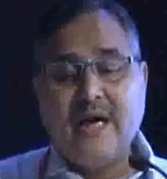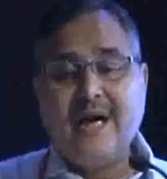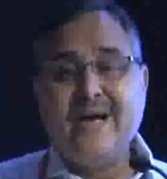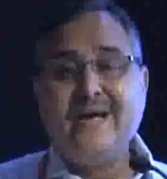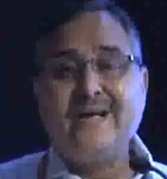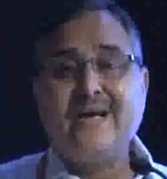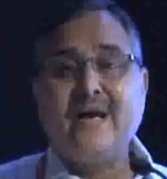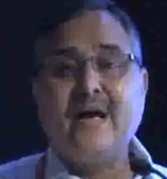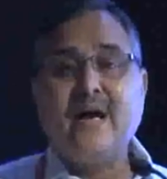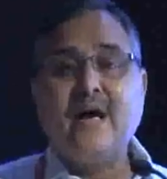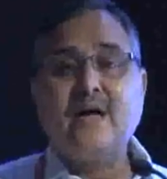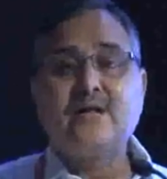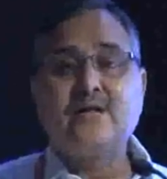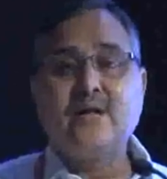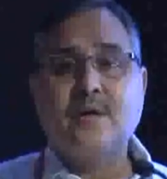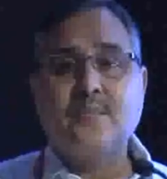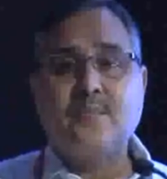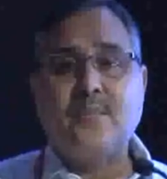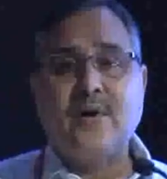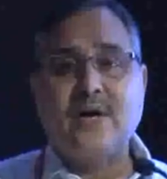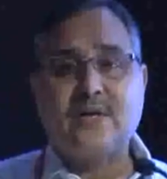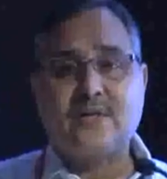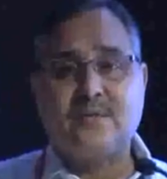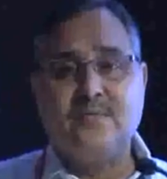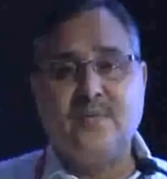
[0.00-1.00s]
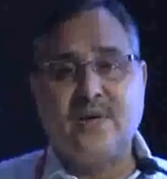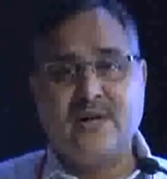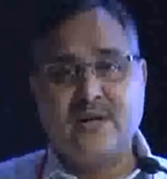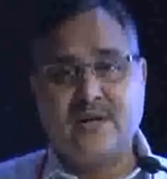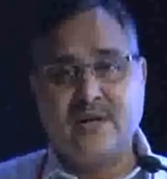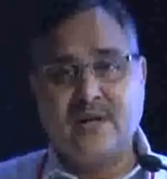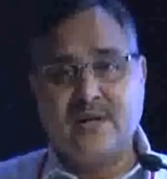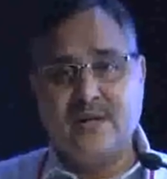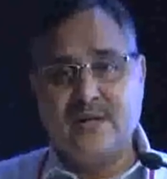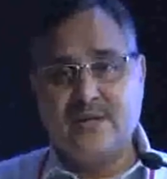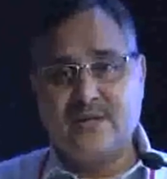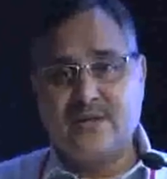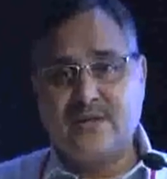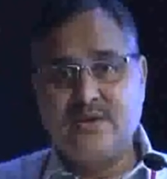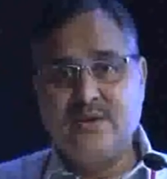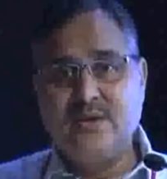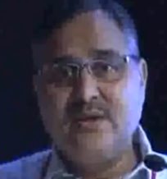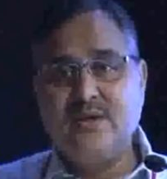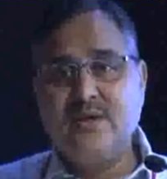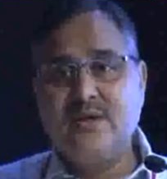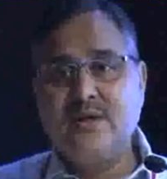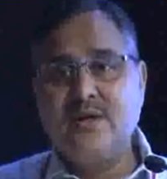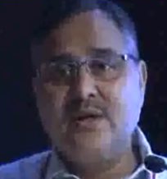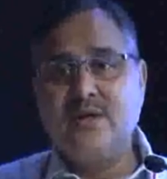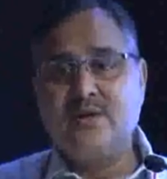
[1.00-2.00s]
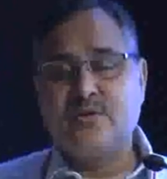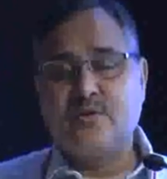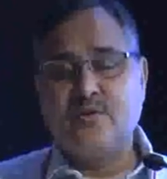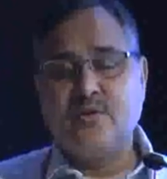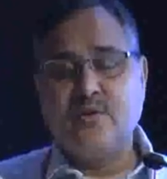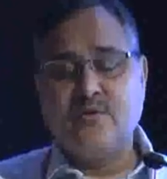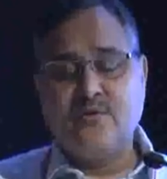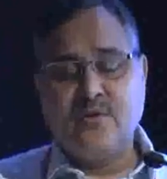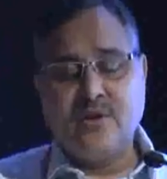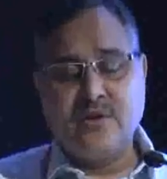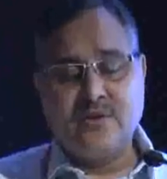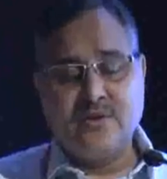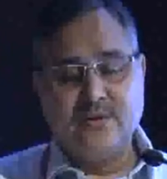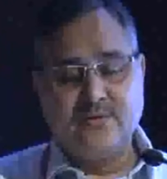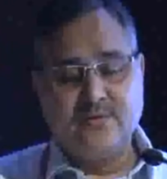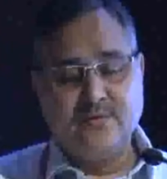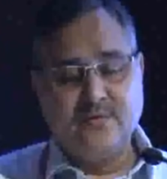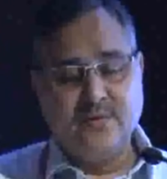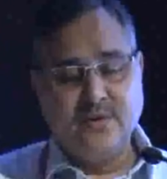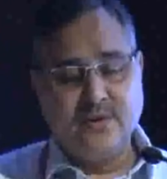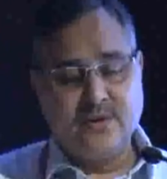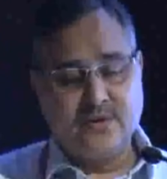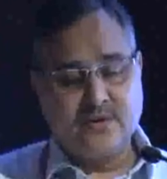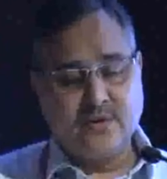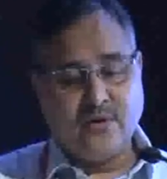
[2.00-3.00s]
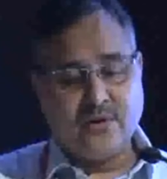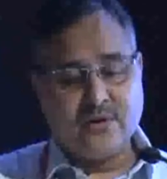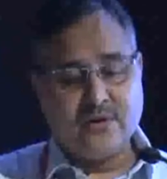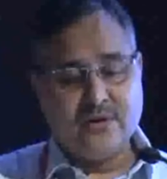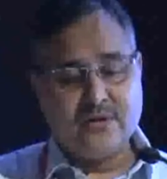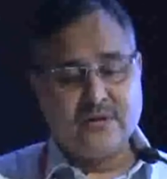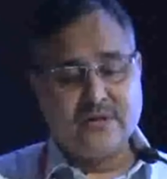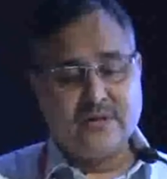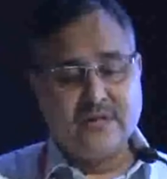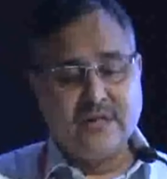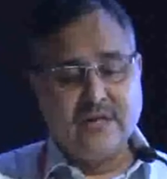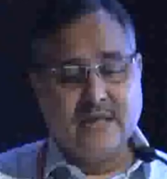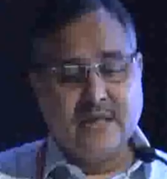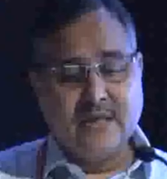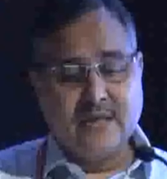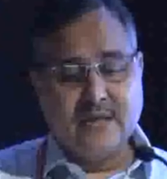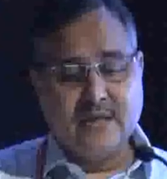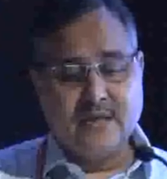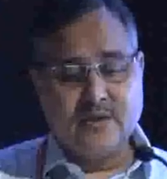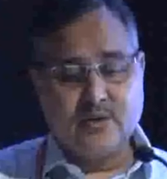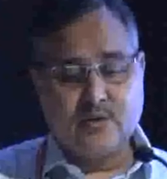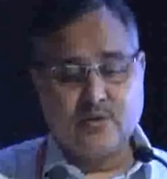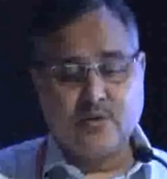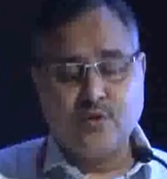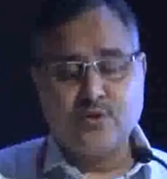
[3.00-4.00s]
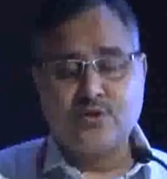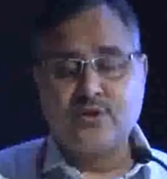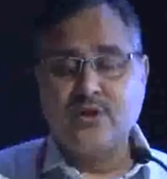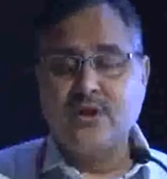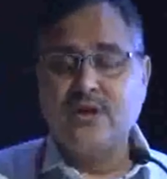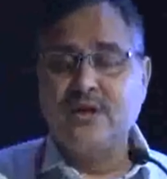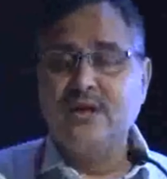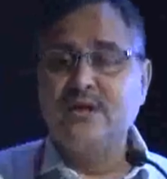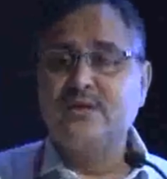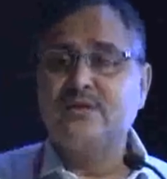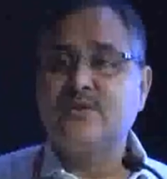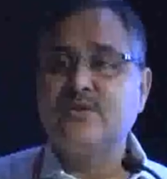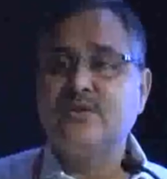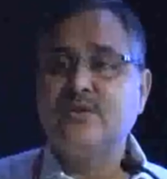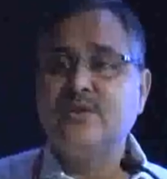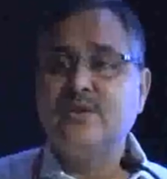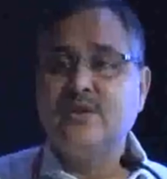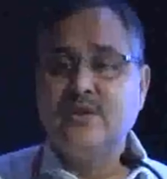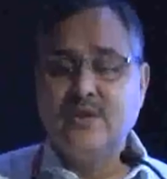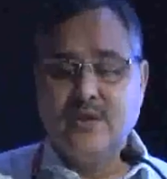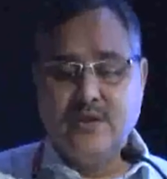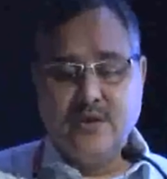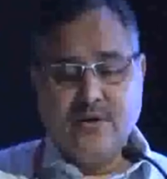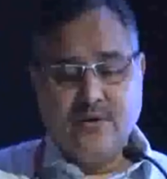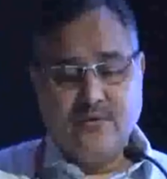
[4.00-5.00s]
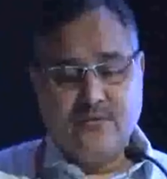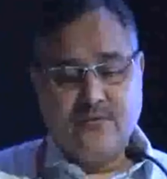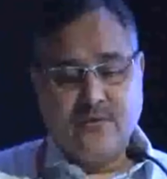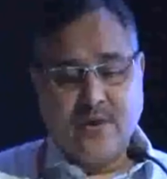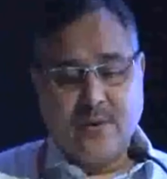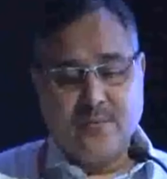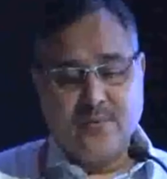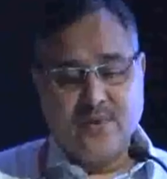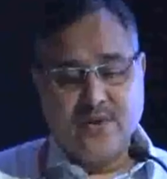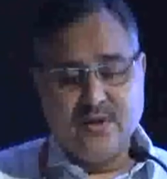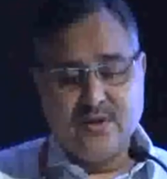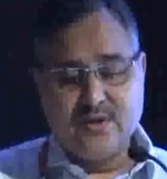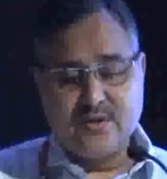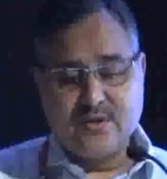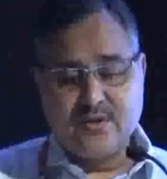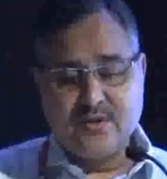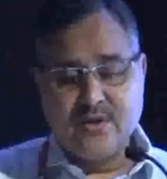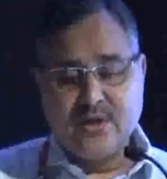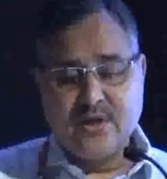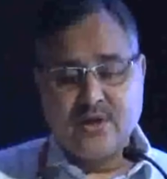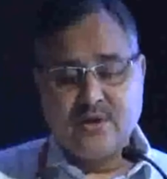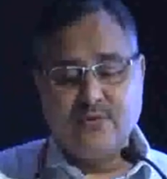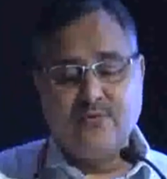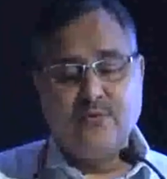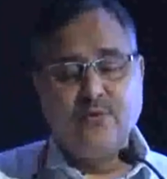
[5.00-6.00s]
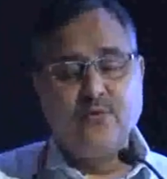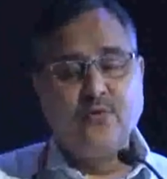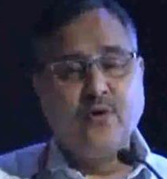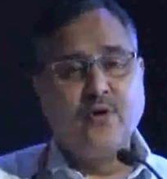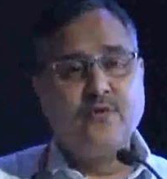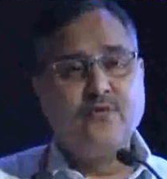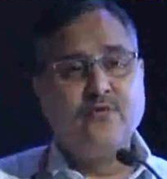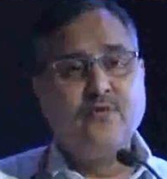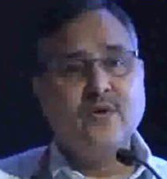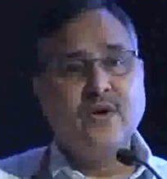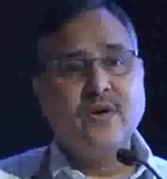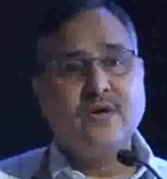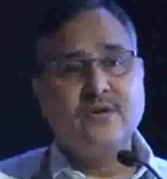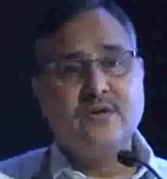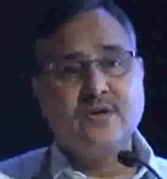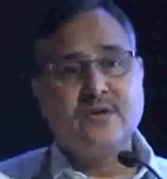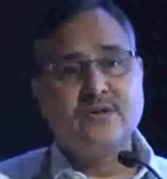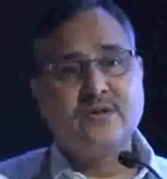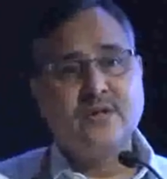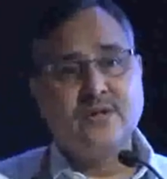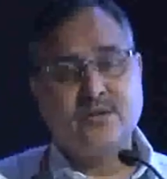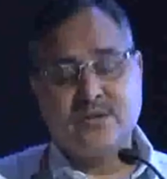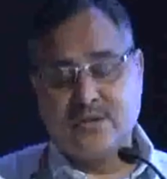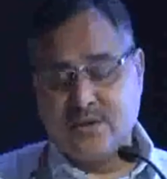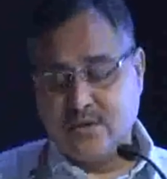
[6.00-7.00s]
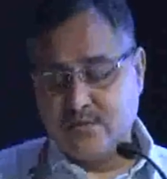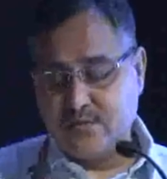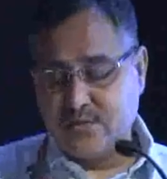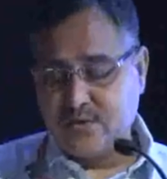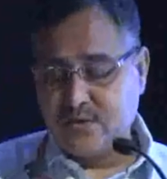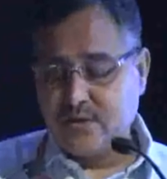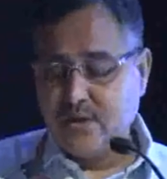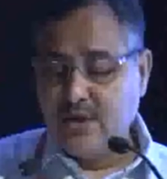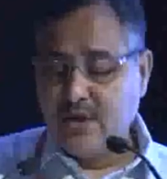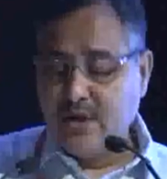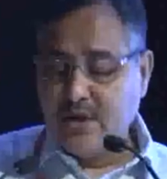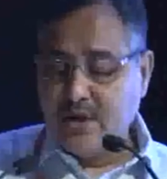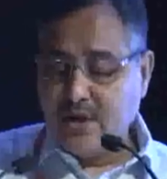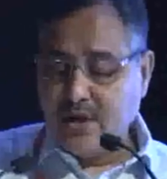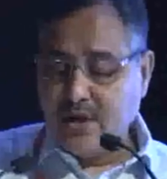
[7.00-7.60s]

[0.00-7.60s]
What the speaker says: and other past medical history, history of other disorders, then social history, family history, and review of other systems